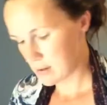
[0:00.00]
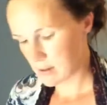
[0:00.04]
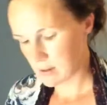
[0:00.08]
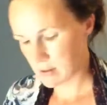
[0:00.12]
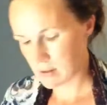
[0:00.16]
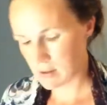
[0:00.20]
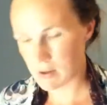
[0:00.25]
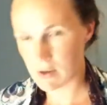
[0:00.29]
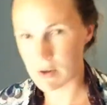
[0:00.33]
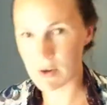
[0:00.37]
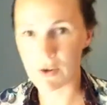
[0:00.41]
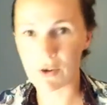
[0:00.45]

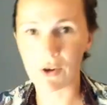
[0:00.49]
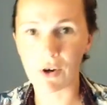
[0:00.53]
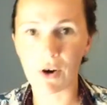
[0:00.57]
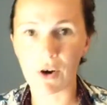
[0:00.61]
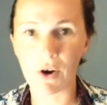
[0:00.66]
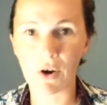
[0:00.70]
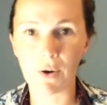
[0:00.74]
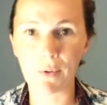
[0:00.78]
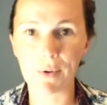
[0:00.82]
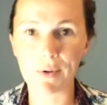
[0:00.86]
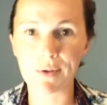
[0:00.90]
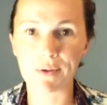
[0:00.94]
you know, you're
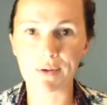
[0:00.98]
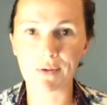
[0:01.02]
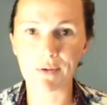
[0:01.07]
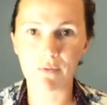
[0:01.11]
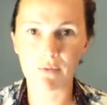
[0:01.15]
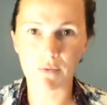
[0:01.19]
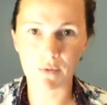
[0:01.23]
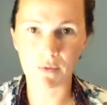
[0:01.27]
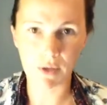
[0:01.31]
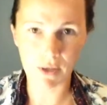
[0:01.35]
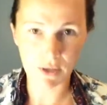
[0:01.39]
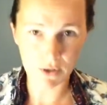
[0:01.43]
always
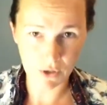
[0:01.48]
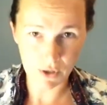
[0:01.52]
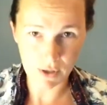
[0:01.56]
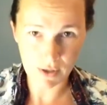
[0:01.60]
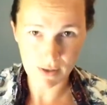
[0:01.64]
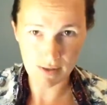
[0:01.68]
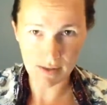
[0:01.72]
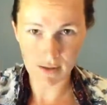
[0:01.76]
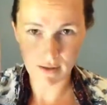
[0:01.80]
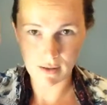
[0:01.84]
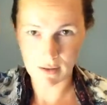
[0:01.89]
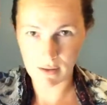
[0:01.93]

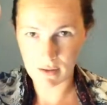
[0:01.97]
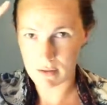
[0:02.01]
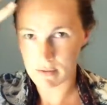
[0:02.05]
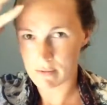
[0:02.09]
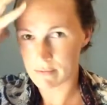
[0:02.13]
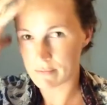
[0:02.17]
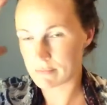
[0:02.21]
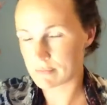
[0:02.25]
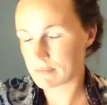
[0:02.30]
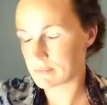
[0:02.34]
readjusting and